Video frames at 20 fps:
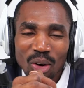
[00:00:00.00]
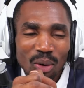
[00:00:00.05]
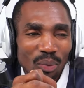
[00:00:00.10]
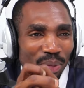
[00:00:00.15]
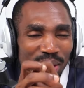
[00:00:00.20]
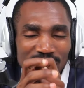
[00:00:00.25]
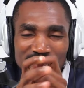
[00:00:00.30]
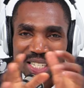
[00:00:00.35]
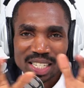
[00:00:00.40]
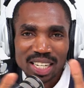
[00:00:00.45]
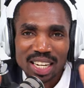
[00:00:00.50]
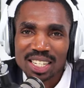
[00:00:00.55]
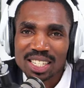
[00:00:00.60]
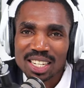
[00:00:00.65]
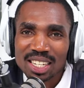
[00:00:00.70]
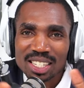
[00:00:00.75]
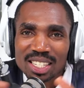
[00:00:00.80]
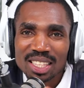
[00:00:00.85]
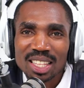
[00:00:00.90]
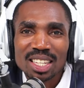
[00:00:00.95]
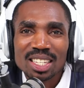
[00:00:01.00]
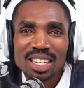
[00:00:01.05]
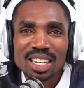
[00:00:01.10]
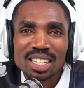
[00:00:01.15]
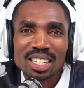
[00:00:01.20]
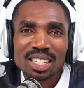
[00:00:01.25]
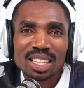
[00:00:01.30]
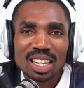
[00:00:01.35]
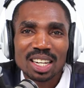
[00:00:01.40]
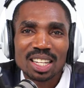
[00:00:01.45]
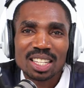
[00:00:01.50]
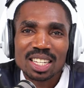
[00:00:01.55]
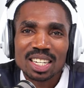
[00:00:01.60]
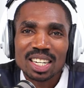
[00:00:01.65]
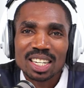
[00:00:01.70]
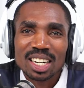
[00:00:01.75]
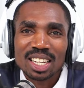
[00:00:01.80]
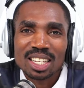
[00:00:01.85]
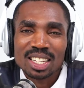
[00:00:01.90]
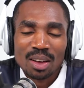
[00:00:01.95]
these cases that the
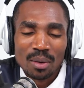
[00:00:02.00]
senators